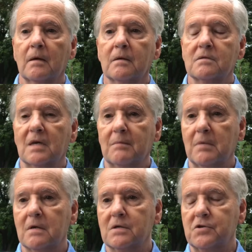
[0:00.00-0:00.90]
St.
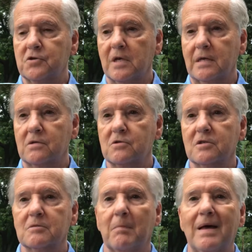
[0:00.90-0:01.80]
Mary's changed
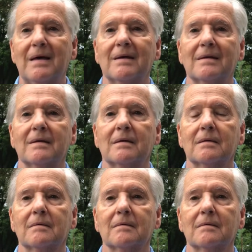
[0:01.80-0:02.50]
its mind